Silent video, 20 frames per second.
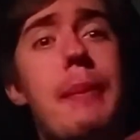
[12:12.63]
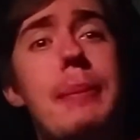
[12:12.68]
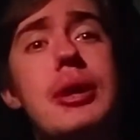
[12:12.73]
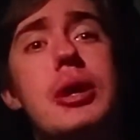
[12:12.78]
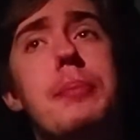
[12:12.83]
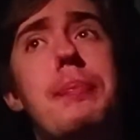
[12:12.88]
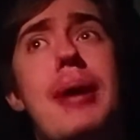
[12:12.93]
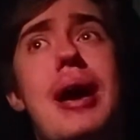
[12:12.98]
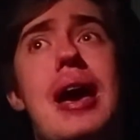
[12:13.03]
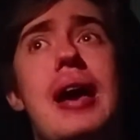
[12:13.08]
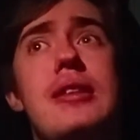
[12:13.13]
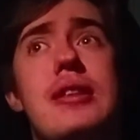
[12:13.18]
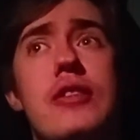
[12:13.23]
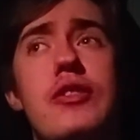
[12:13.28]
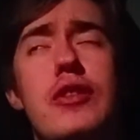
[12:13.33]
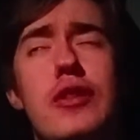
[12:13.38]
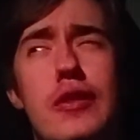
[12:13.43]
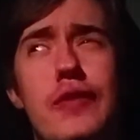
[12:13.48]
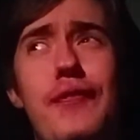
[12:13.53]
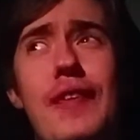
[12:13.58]
be compared, and
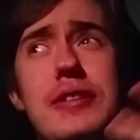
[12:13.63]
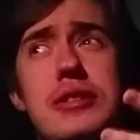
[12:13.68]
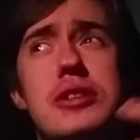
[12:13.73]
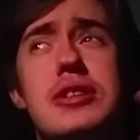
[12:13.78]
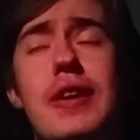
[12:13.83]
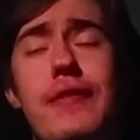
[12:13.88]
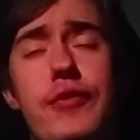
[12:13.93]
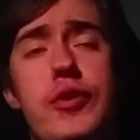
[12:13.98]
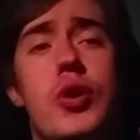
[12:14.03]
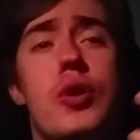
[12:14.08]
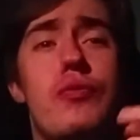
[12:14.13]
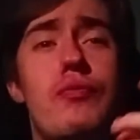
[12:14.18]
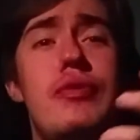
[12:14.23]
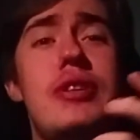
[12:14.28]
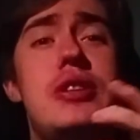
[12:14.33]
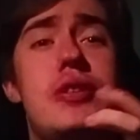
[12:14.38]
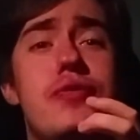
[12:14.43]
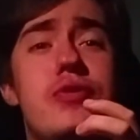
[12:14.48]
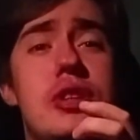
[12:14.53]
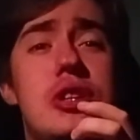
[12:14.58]
the fact that they've got
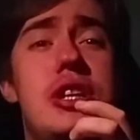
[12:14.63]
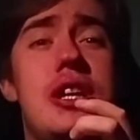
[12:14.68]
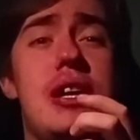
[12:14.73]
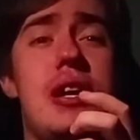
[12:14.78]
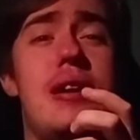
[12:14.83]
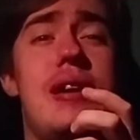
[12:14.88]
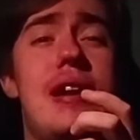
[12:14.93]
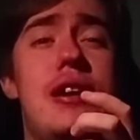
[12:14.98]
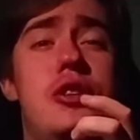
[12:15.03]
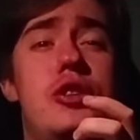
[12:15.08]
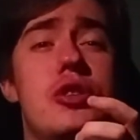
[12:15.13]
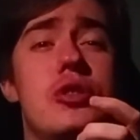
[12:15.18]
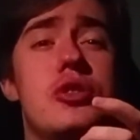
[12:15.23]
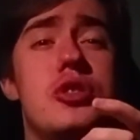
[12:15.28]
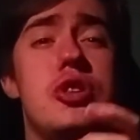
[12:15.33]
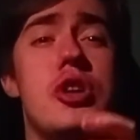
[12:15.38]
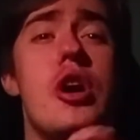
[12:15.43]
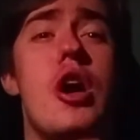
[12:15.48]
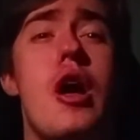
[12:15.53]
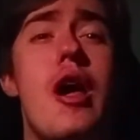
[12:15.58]
rid of the Chicken
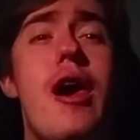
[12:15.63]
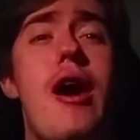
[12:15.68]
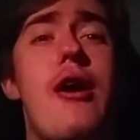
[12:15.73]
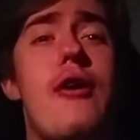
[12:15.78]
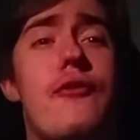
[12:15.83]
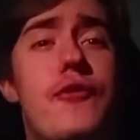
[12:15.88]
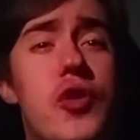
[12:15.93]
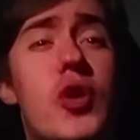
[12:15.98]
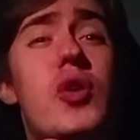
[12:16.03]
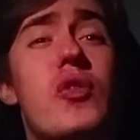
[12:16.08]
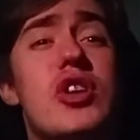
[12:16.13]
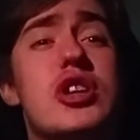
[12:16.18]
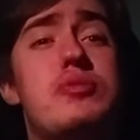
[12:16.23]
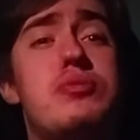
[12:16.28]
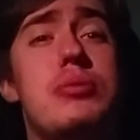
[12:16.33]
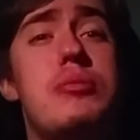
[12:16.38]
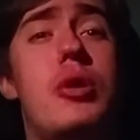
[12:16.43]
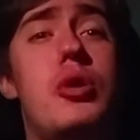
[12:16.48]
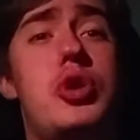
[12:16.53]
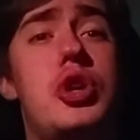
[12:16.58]
Legends for this
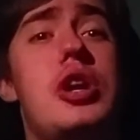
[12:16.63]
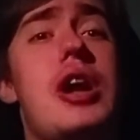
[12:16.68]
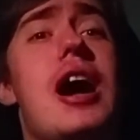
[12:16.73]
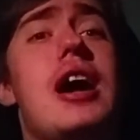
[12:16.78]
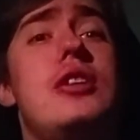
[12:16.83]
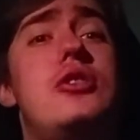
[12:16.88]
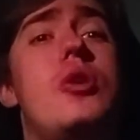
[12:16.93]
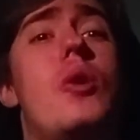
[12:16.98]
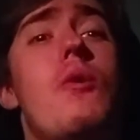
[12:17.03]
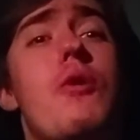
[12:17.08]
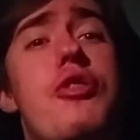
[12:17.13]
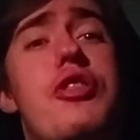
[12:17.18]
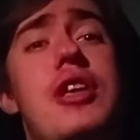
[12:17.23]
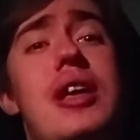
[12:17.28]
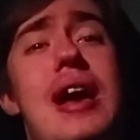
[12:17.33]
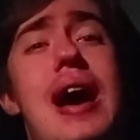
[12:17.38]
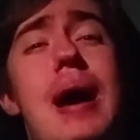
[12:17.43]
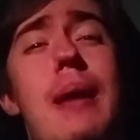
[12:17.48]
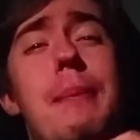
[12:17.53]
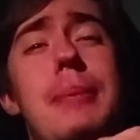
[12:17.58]
promotion, I don't think
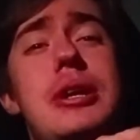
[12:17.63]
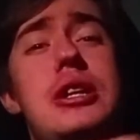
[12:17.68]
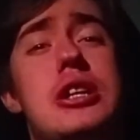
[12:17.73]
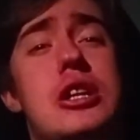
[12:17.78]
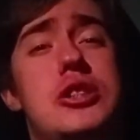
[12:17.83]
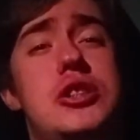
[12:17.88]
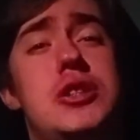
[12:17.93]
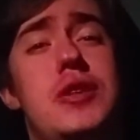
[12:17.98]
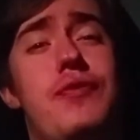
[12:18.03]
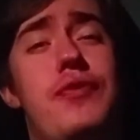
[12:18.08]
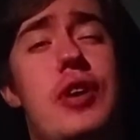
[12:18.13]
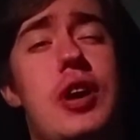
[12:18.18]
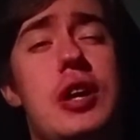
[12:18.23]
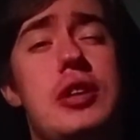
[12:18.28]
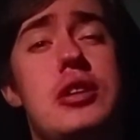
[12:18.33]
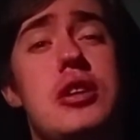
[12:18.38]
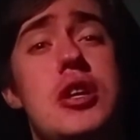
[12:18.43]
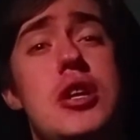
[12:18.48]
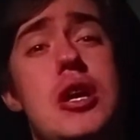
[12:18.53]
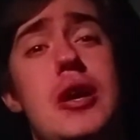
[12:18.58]
can be justified.
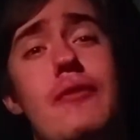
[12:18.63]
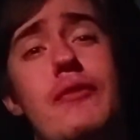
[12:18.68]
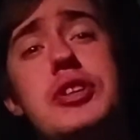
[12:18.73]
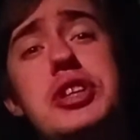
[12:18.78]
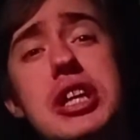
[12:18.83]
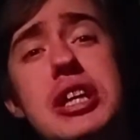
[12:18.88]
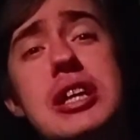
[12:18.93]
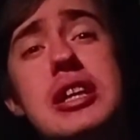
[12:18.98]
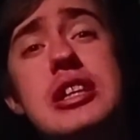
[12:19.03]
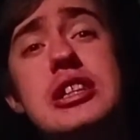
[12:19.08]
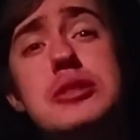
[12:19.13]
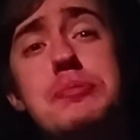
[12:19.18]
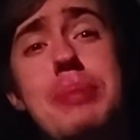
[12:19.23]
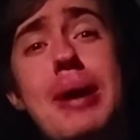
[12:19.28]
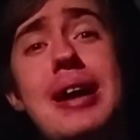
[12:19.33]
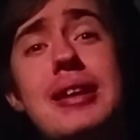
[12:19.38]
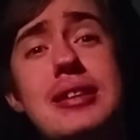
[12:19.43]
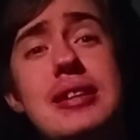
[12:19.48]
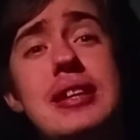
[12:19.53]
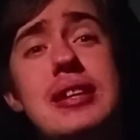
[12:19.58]
The chicken
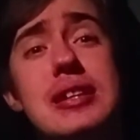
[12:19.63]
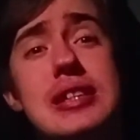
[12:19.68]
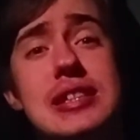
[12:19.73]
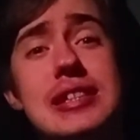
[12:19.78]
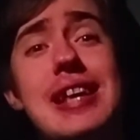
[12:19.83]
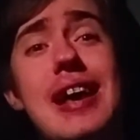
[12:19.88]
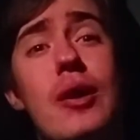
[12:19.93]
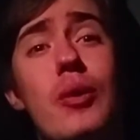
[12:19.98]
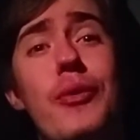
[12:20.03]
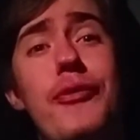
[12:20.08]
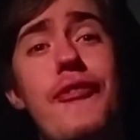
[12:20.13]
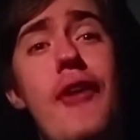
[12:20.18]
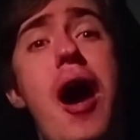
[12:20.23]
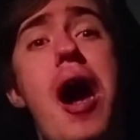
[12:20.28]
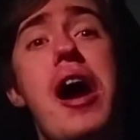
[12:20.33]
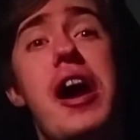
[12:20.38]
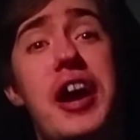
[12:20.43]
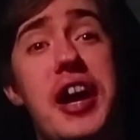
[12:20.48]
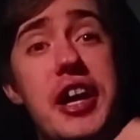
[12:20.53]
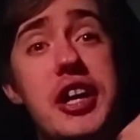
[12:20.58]
patty itself
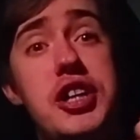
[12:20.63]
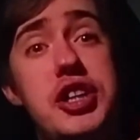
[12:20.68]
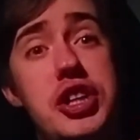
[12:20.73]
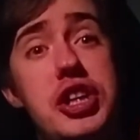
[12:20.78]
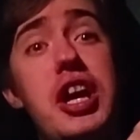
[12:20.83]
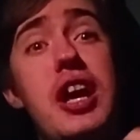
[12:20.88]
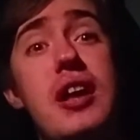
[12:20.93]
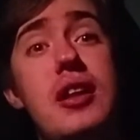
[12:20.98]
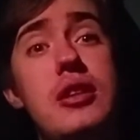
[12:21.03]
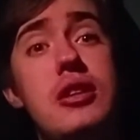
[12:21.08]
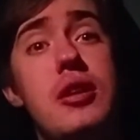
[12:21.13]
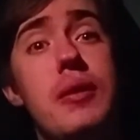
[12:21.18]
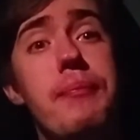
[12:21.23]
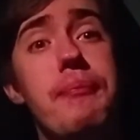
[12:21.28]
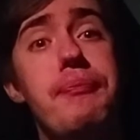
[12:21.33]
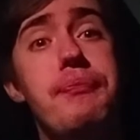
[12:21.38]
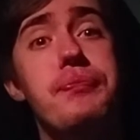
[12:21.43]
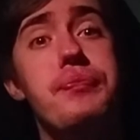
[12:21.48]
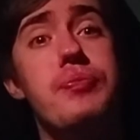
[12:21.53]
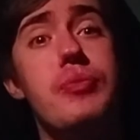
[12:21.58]
is shit
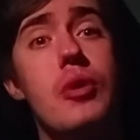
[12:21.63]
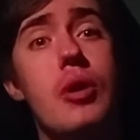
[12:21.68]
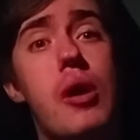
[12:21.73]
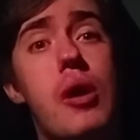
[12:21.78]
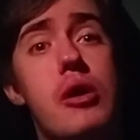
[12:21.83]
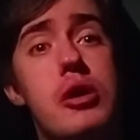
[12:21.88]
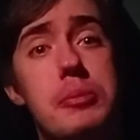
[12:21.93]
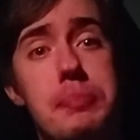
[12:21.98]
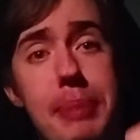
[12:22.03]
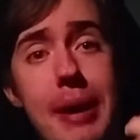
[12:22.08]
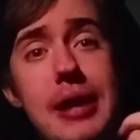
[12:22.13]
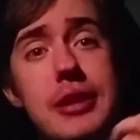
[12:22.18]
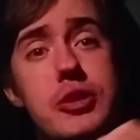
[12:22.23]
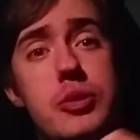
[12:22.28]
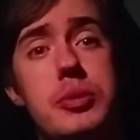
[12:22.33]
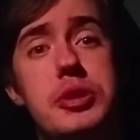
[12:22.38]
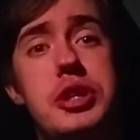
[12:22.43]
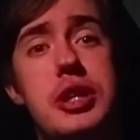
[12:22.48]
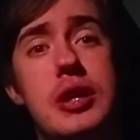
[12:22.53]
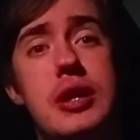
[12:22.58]
compared
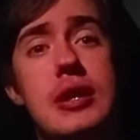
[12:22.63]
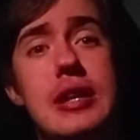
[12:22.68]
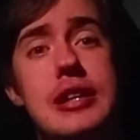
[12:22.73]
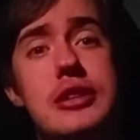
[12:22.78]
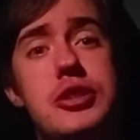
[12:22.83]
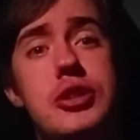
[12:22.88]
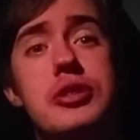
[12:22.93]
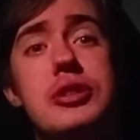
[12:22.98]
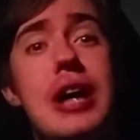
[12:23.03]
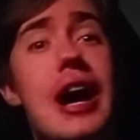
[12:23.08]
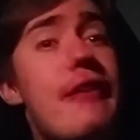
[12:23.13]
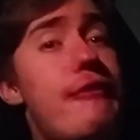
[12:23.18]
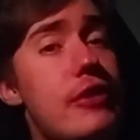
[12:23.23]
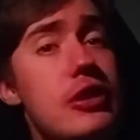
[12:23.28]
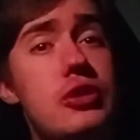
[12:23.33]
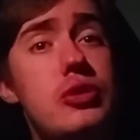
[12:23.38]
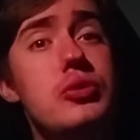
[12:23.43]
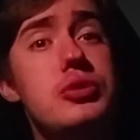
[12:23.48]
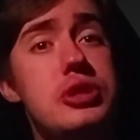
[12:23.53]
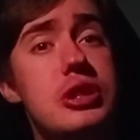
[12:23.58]
to a Chicken Legend. I
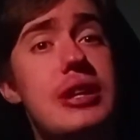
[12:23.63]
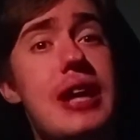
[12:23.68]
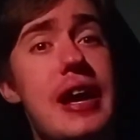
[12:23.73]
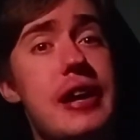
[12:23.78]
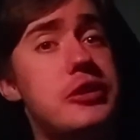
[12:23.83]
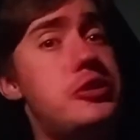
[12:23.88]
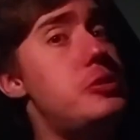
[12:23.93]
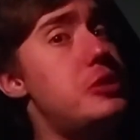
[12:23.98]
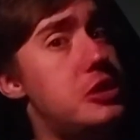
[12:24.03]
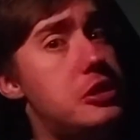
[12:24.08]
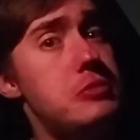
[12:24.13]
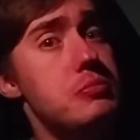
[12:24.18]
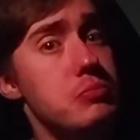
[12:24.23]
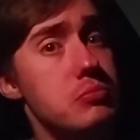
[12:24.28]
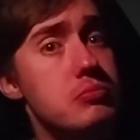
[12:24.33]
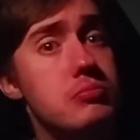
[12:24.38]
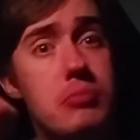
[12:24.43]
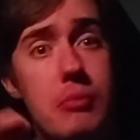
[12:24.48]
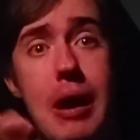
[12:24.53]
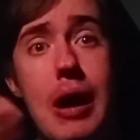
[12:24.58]
think two selects, which
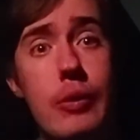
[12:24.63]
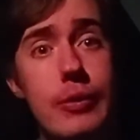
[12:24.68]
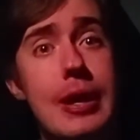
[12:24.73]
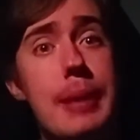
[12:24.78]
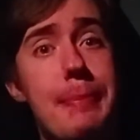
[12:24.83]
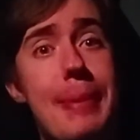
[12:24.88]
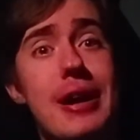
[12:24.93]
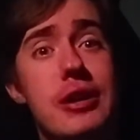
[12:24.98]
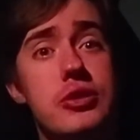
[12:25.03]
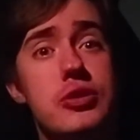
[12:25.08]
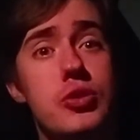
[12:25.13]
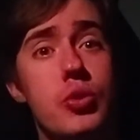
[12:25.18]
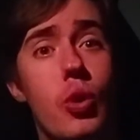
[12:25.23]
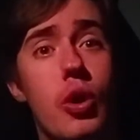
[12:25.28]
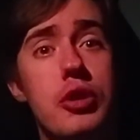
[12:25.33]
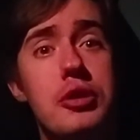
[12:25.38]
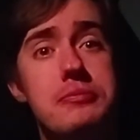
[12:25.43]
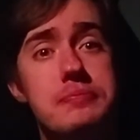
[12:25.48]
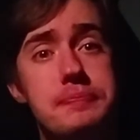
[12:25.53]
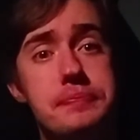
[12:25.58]
I'll get back to you
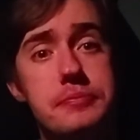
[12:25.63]
on,